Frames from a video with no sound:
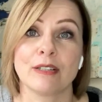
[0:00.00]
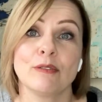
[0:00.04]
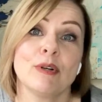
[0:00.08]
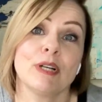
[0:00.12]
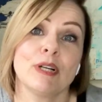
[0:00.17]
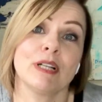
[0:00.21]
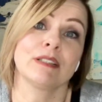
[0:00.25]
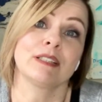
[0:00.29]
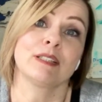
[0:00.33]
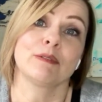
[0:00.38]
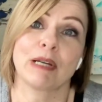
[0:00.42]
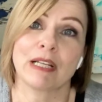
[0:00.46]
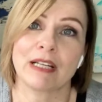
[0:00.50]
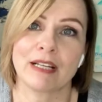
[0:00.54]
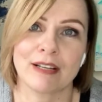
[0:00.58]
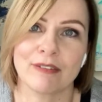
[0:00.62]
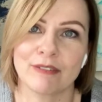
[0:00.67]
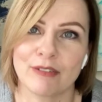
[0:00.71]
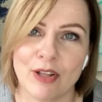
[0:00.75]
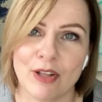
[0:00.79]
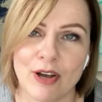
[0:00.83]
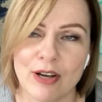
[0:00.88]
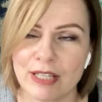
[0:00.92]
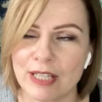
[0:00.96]
Well, you might have
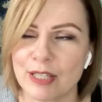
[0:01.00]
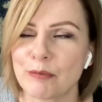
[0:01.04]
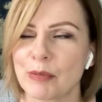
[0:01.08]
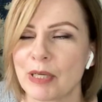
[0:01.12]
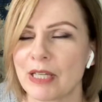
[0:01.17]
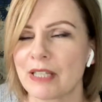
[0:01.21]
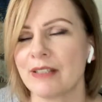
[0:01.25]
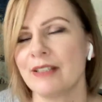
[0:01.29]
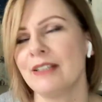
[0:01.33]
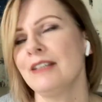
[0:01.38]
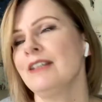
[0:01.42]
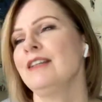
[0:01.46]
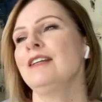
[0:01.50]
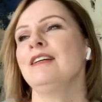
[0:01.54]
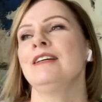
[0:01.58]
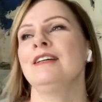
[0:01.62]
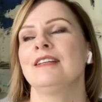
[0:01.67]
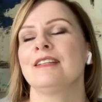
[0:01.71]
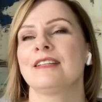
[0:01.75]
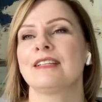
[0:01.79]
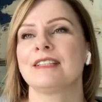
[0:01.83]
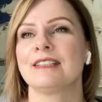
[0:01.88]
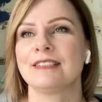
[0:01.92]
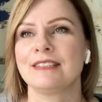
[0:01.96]
longing, but
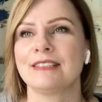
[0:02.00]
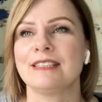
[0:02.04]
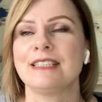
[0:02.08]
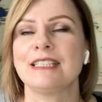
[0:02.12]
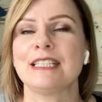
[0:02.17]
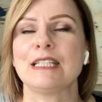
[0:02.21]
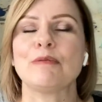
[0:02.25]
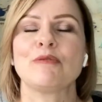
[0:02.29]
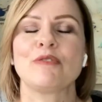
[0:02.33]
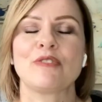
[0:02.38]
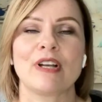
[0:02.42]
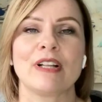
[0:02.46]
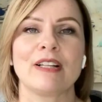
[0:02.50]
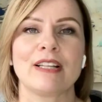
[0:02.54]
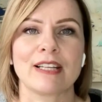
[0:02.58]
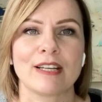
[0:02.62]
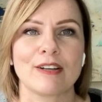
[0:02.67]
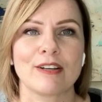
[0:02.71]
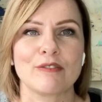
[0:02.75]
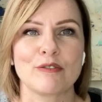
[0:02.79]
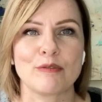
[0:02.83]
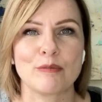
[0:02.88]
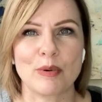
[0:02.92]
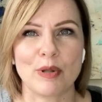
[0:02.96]
the deep feeling
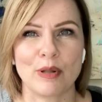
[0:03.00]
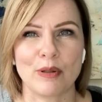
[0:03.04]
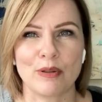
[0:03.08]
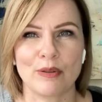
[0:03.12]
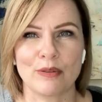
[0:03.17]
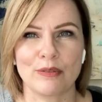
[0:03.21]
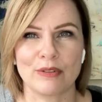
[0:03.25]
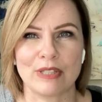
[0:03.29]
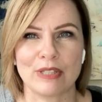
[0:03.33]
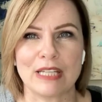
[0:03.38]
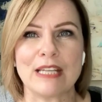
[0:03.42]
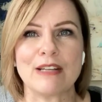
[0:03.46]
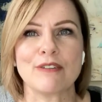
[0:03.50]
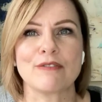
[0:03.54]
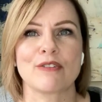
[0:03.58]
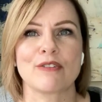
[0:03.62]
of need for